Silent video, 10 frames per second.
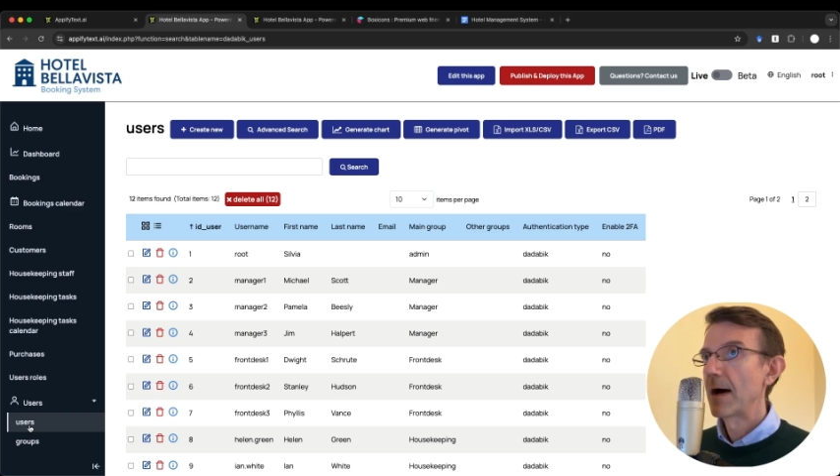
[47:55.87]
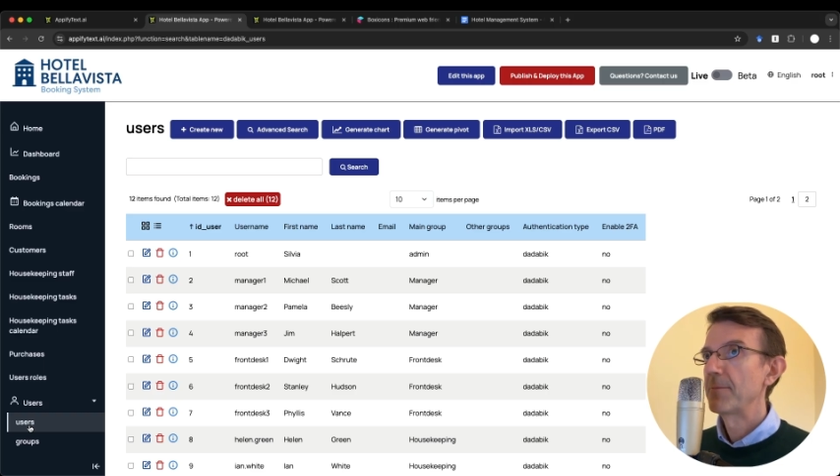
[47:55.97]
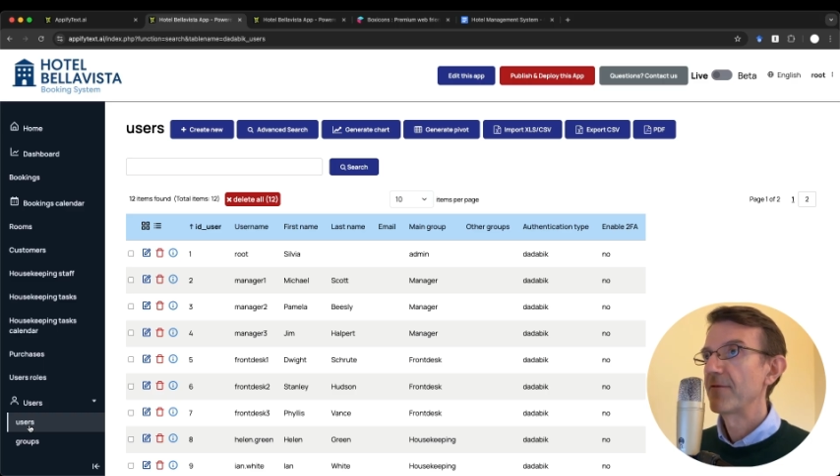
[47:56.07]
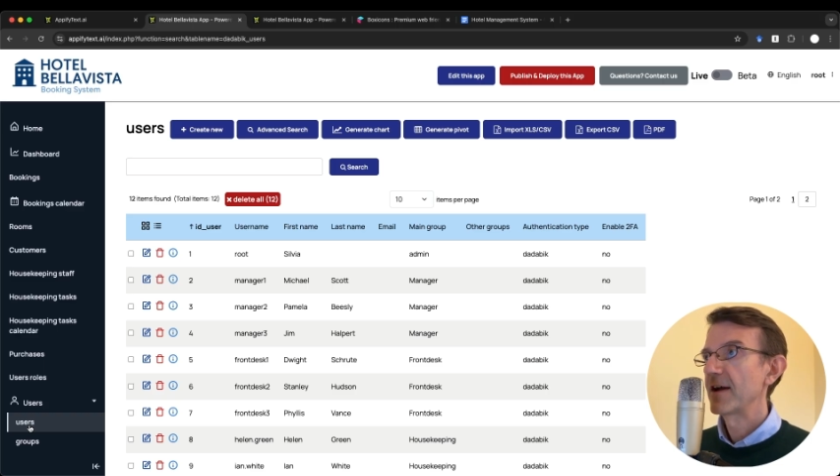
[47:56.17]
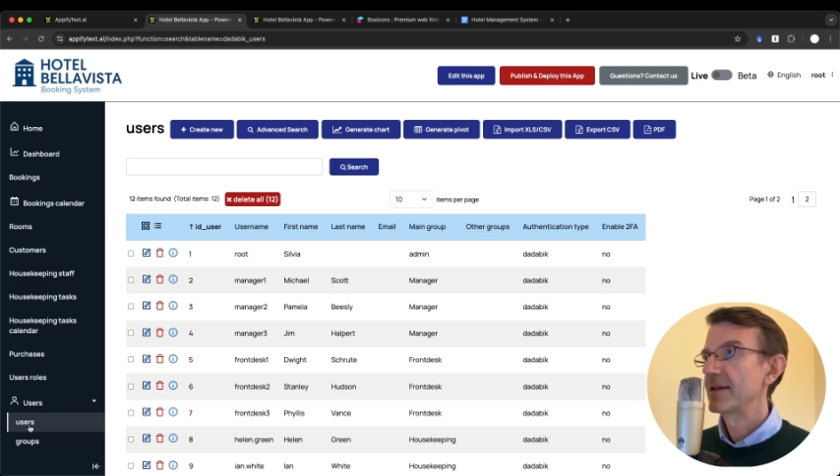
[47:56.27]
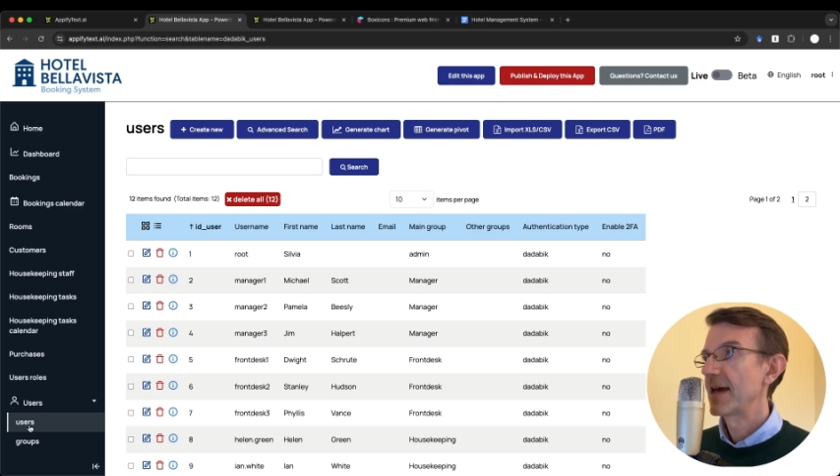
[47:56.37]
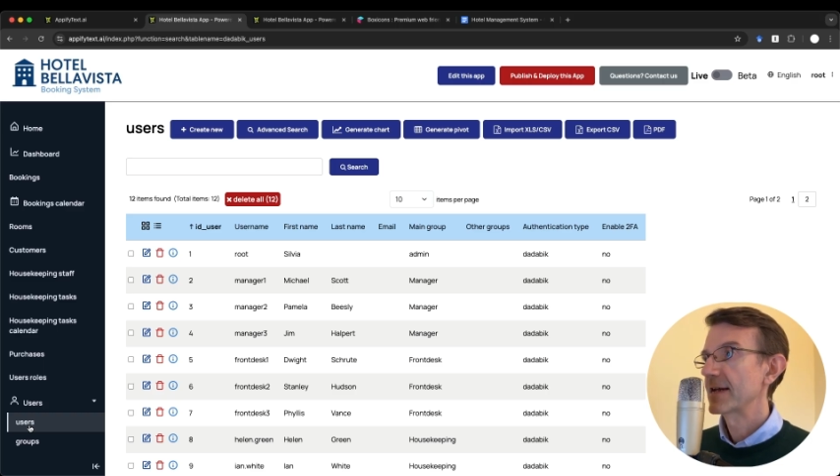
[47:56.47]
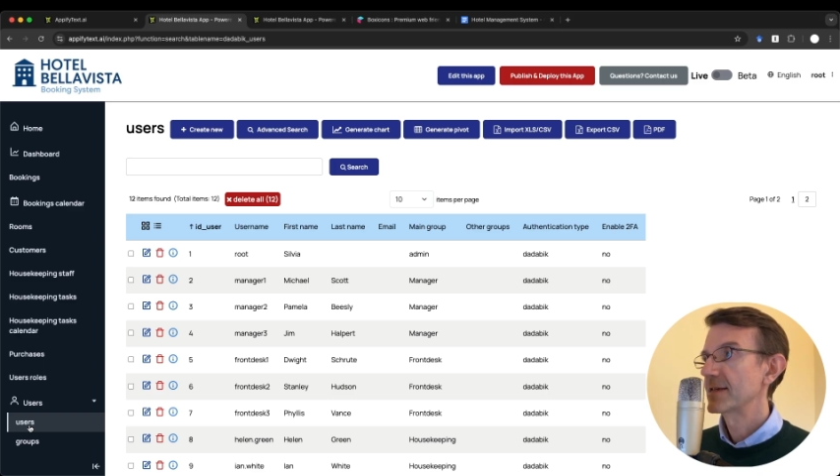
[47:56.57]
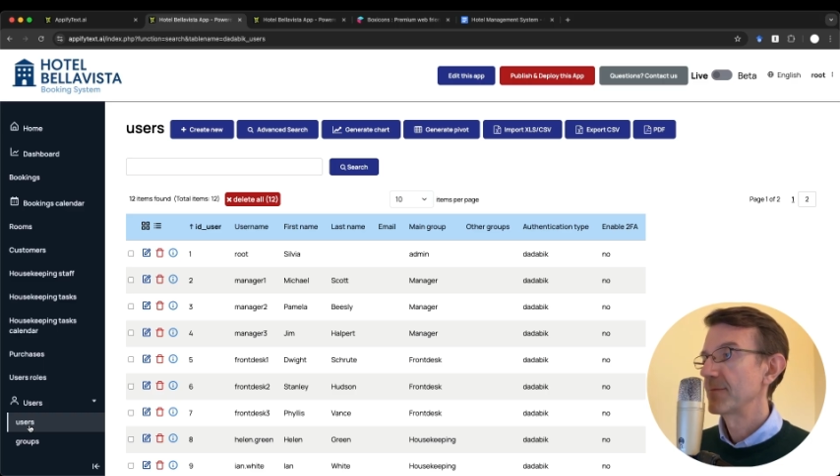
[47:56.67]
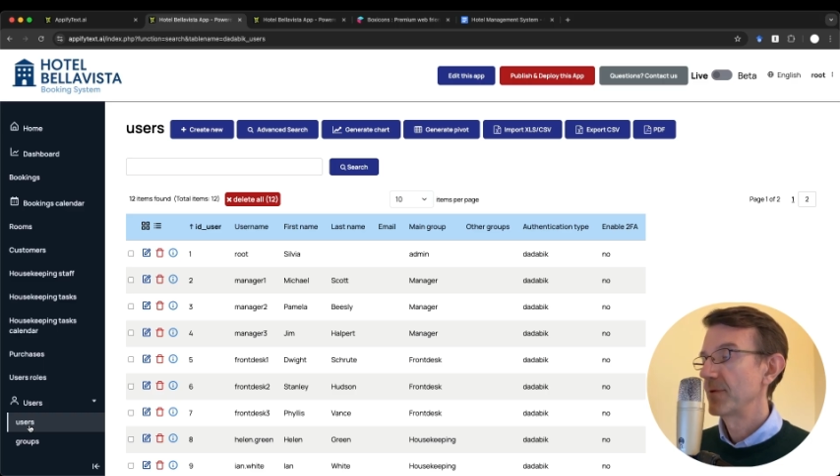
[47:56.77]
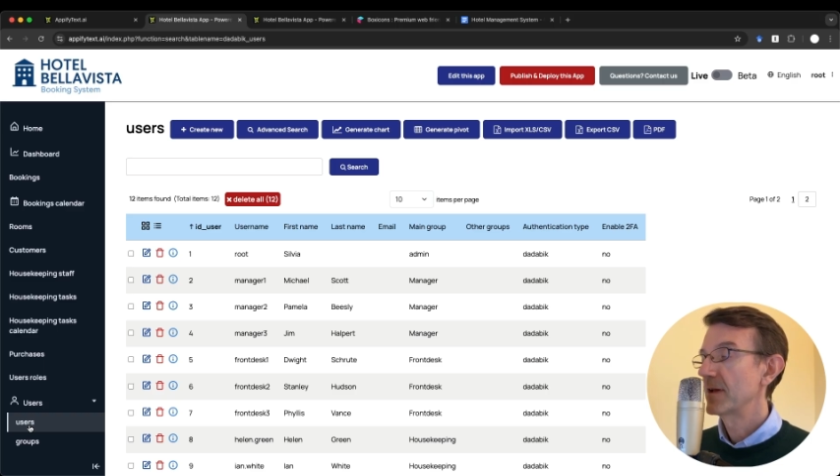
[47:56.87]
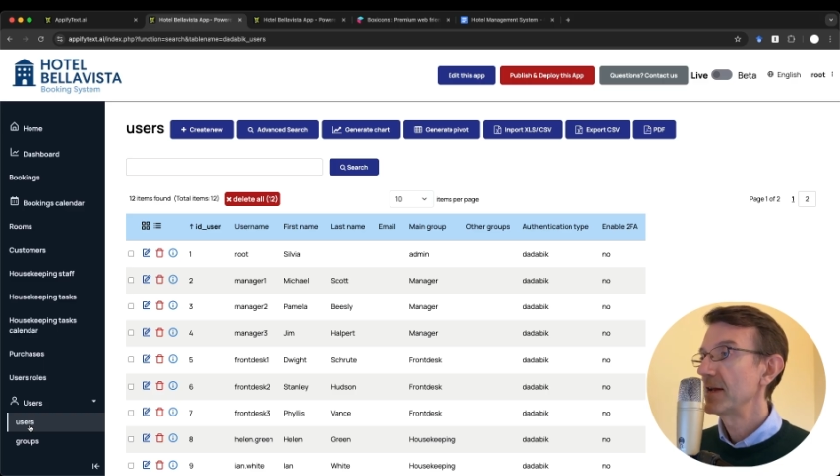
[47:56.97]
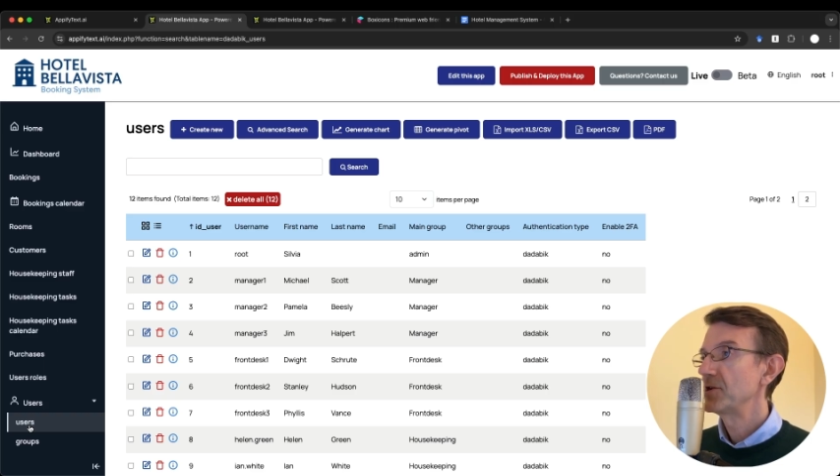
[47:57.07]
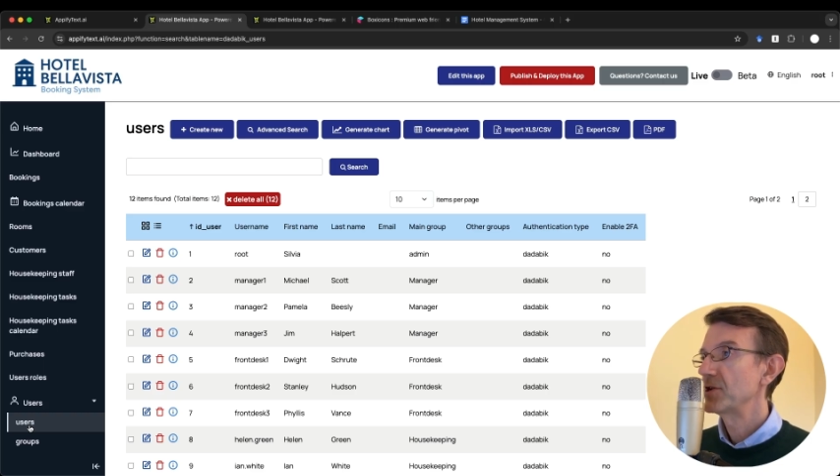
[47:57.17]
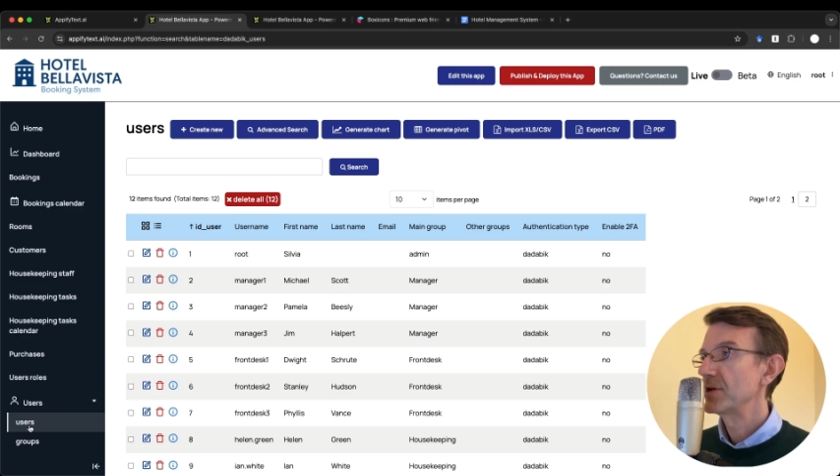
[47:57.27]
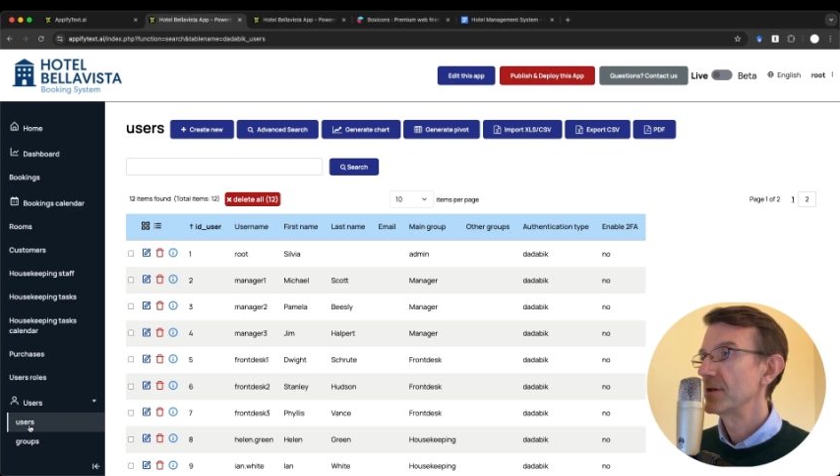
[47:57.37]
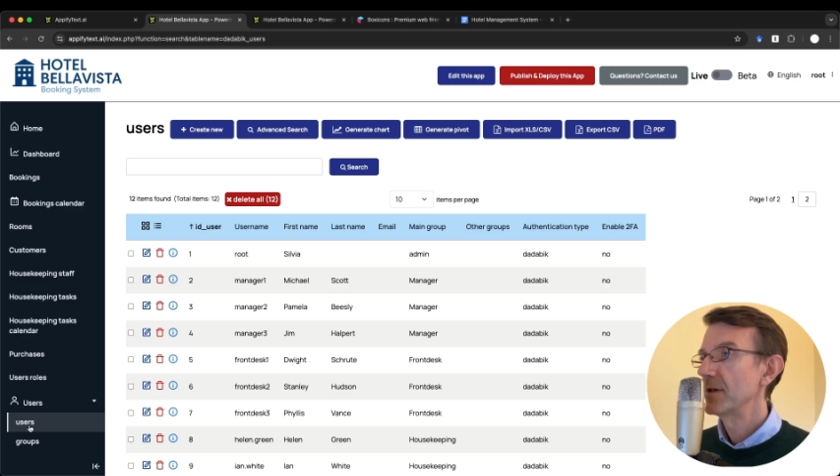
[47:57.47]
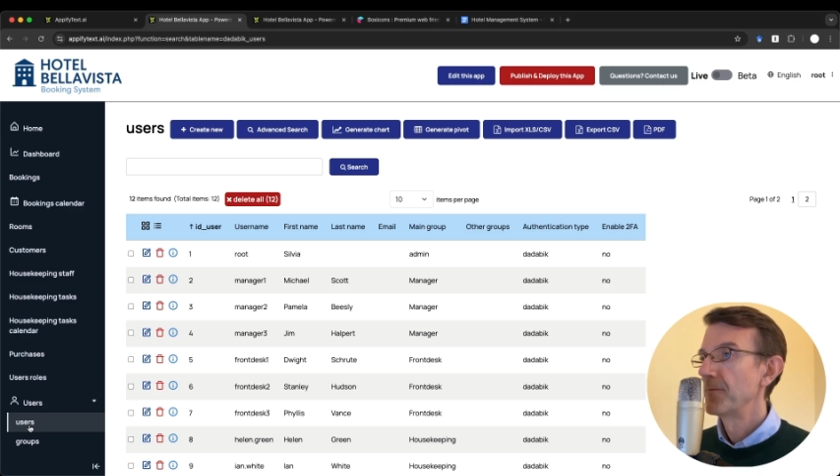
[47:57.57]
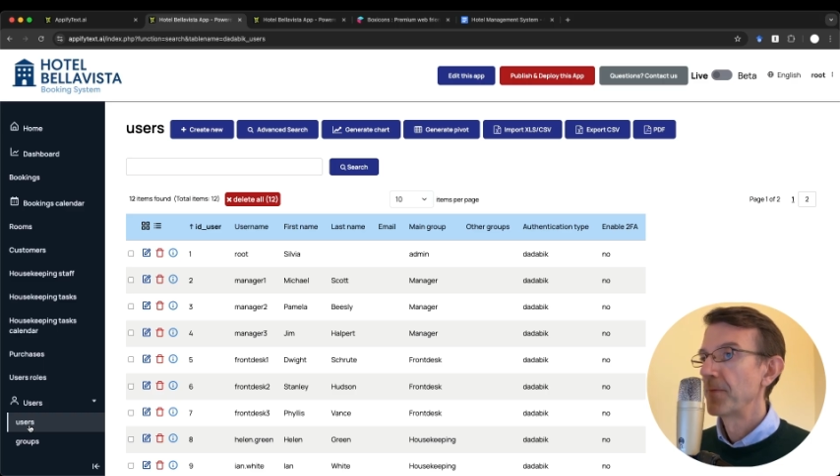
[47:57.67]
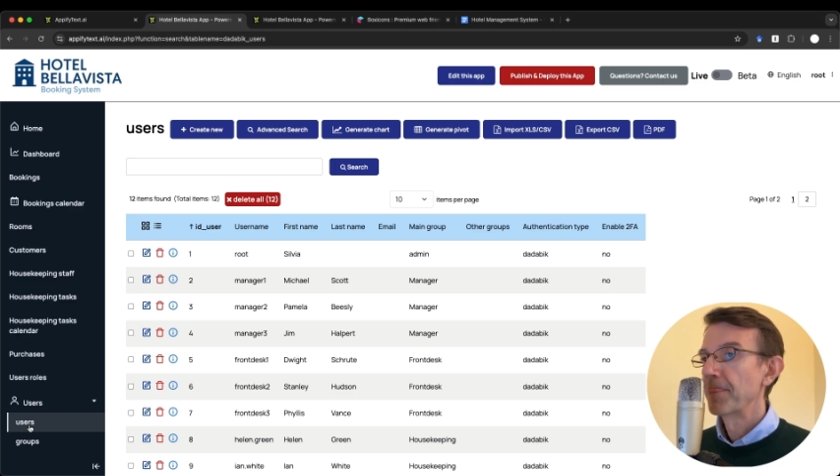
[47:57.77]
AppifyText application,